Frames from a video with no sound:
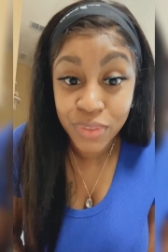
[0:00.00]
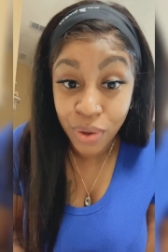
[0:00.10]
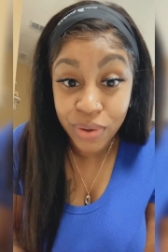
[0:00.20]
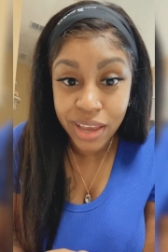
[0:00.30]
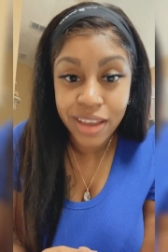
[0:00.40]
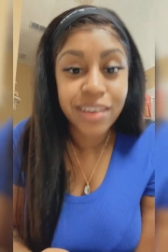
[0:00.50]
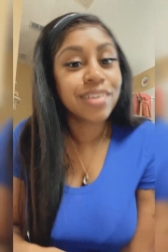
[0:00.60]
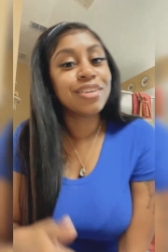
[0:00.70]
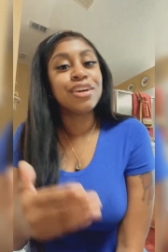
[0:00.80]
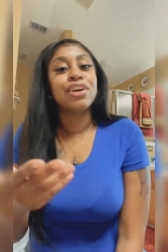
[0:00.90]
Okay?
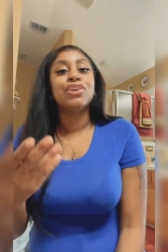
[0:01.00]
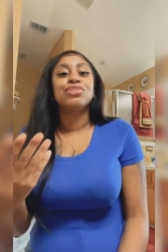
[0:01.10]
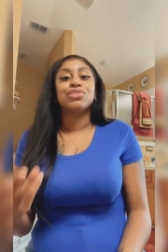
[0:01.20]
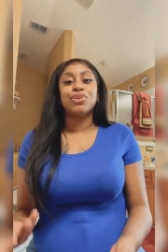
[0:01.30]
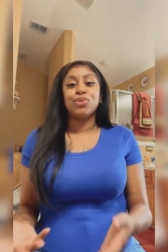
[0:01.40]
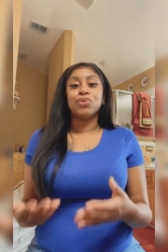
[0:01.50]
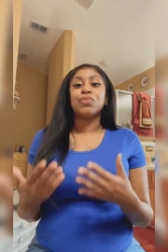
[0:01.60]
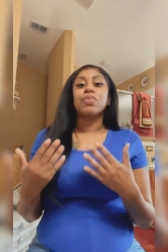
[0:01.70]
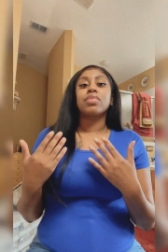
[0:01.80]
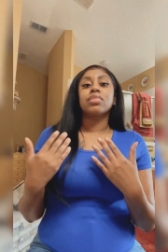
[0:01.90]
So
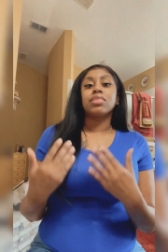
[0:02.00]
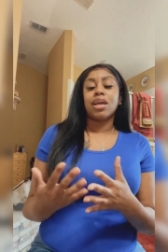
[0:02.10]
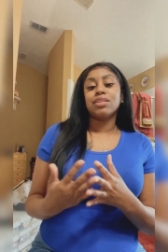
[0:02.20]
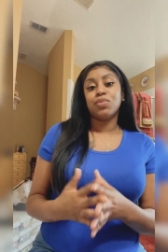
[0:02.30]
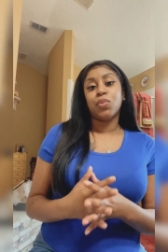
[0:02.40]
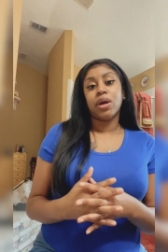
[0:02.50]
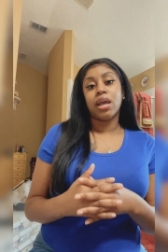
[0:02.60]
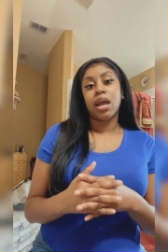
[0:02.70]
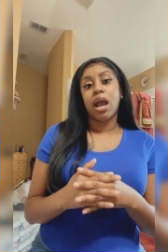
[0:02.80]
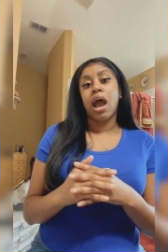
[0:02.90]
that's
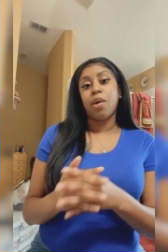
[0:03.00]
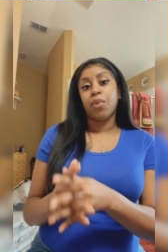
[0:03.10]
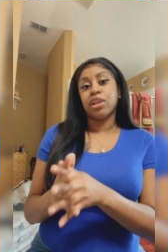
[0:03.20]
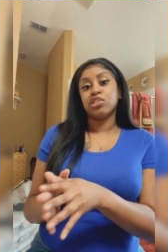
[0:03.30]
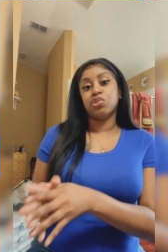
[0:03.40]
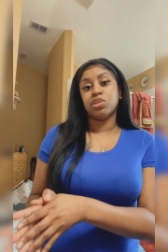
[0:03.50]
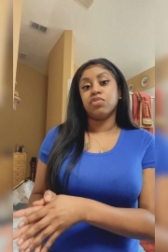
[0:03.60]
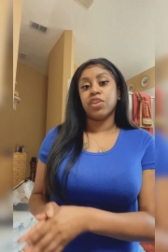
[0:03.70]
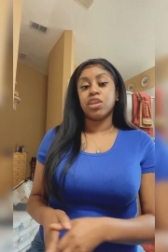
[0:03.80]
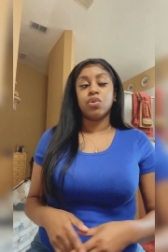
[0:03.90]
what I wanted to do this
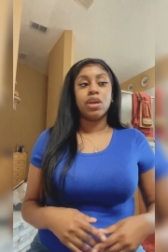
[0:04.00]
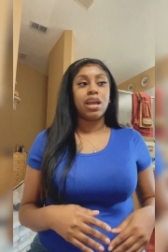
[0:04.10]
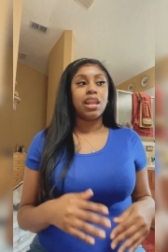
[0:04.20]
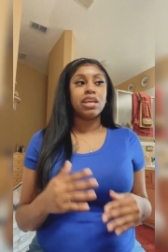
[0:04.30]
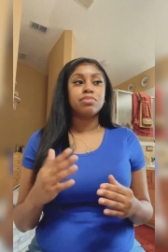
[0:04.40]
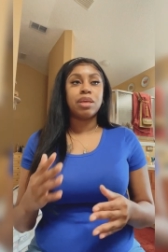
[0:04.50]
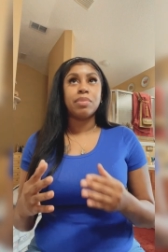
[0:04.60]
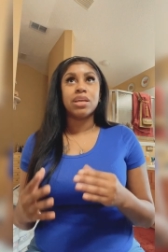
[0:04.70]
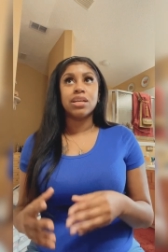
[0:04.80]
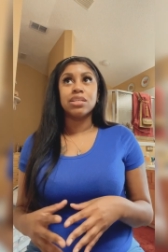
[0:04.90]
video and kind of explain,
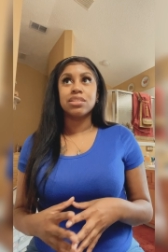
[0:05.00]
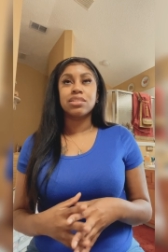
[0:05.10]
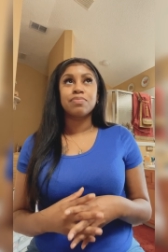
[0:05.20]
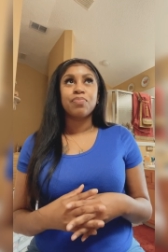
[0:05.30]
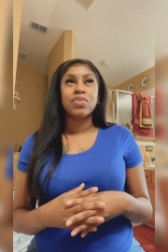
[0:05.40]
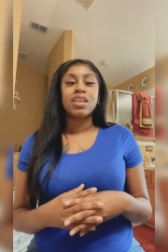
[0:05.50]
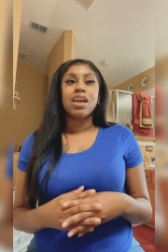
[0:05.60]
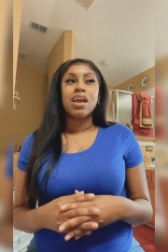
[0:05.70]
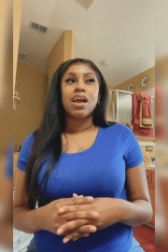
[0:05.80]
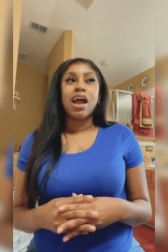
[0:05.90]
because
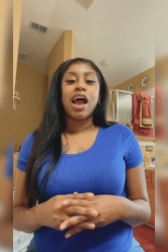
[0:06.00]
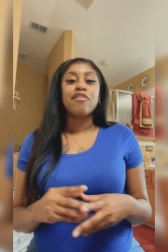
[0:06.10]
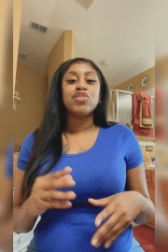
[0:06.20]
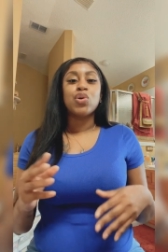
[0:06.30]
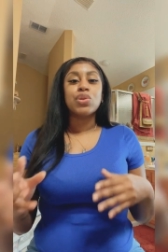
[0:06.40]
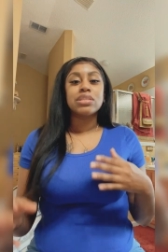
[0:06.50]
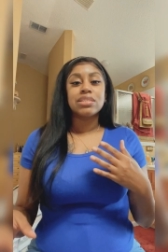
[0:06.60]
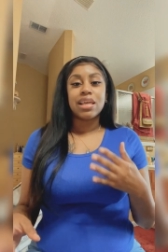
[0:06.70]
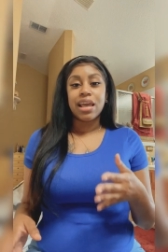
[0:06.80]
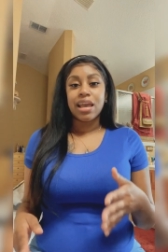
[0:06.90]
I've noticed
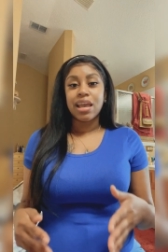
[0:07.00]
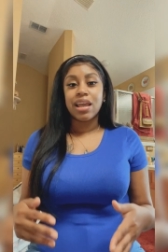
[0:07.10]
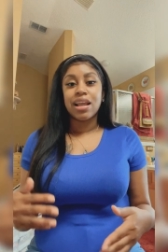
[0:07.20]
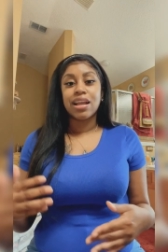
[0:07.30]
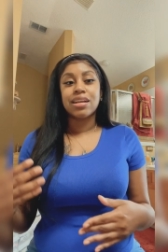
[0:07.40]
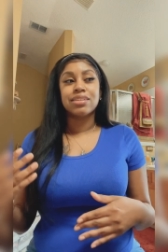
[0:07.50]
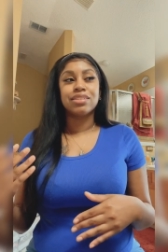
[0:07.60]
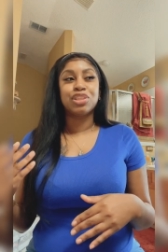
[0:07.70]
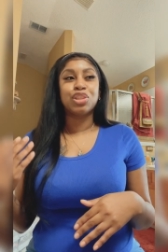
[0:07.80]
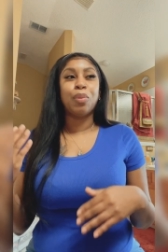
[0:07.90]
that
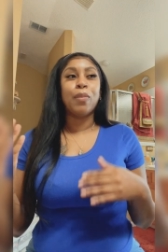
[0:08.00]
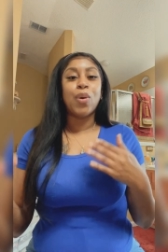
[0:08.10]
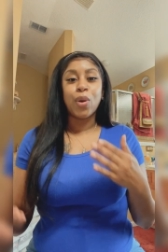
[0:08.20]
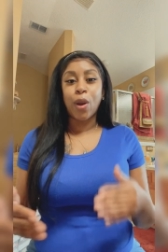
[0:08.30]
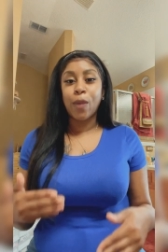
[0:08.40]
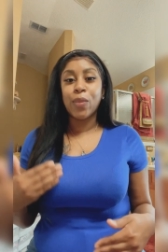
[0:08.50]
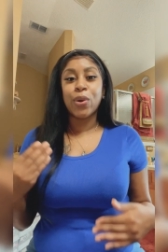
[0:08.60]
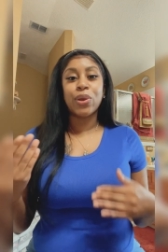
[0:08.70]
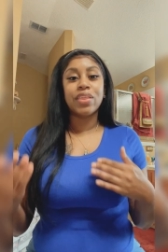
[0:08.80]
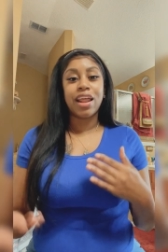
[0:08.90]
the more and
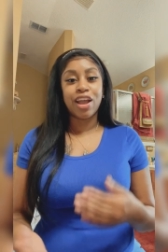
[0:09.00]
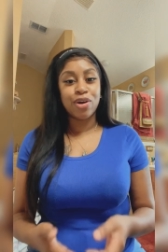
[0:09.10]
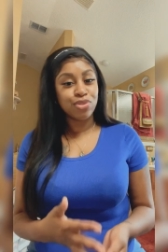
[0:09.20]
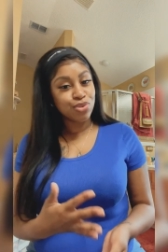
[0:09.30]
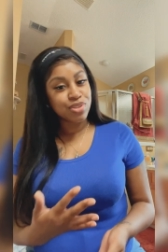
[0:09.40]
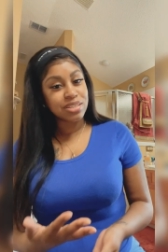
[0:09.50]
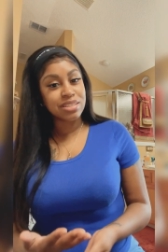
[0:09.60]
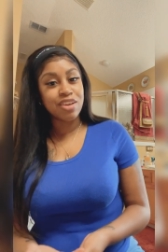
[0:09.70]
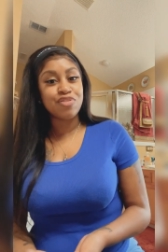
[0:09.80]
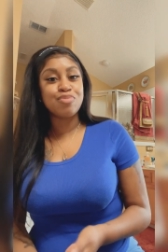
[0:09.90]
more that I go through this
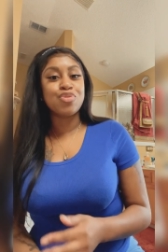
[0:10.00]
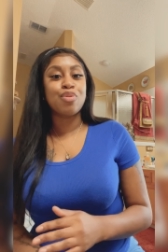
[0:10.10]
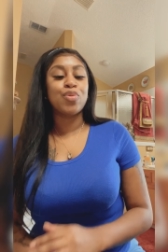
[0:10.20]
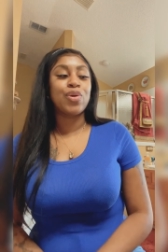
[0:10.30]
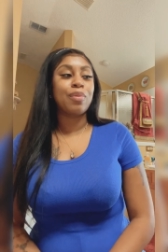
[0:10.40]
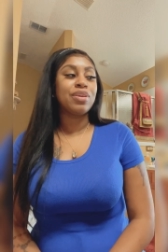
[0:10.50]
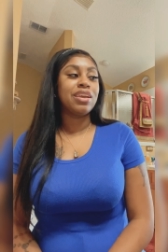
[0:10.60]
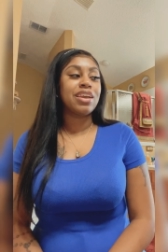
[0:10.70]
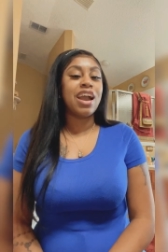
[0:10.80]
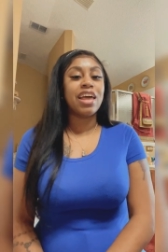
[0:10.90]
stuff, the more and more
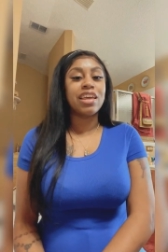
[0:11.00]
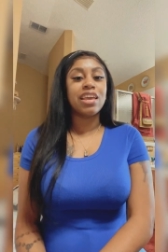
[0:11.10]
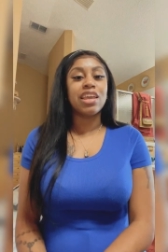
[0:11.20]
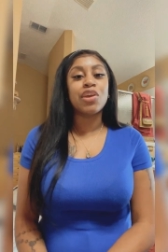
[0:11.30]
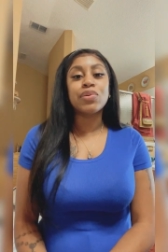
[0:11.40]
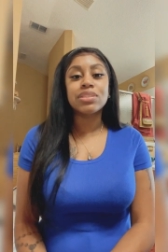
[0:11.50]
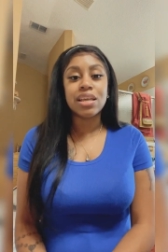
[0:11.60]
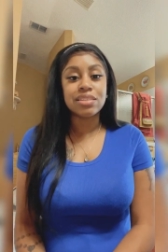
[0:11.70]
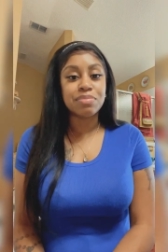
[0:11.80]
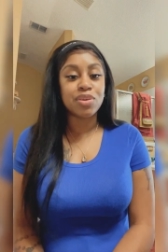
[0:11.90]
it kind of
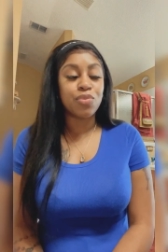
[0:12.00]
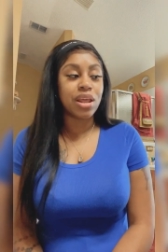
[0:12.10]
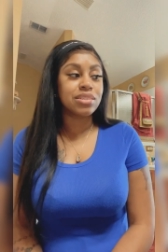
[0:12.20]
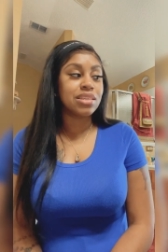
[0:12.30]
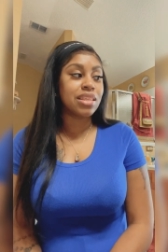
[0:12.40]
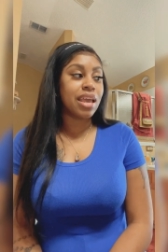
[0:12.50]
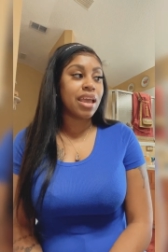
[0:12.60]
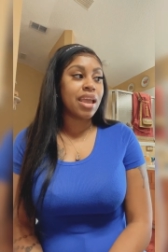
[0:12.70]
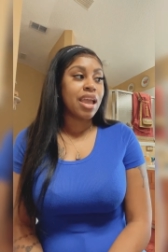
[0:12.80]
irritates me when I see that